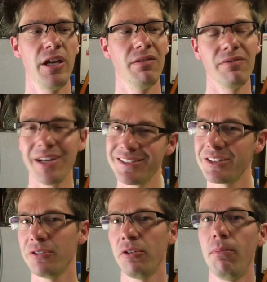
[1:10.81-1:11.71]
you
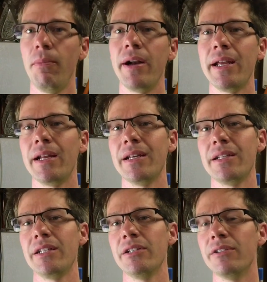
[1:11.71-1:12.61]
invest a little money in it,
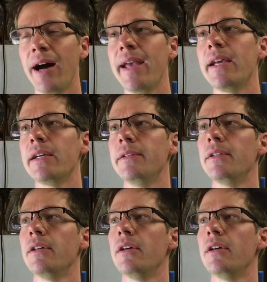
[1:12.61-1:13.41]
you like it,